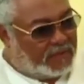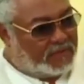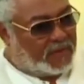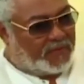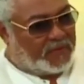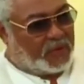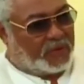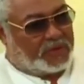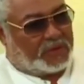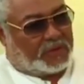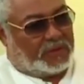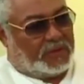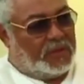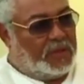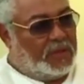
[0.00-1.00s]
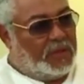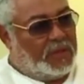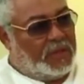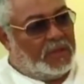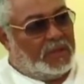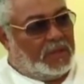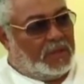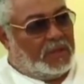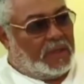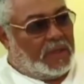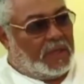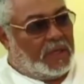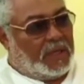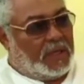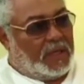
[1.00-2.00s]
of course,
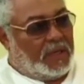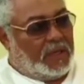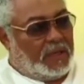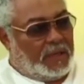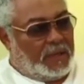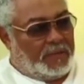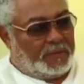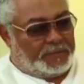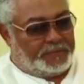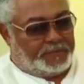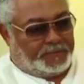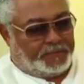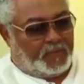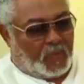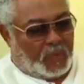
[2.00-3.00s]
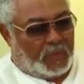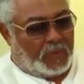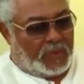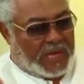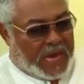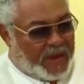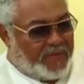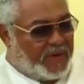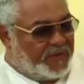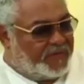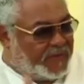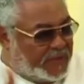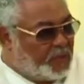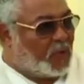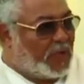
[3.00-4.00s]
the IMF
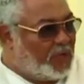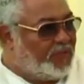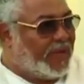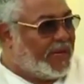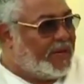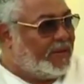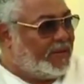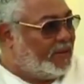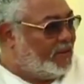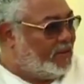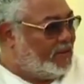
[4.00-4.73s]
and the World Bank,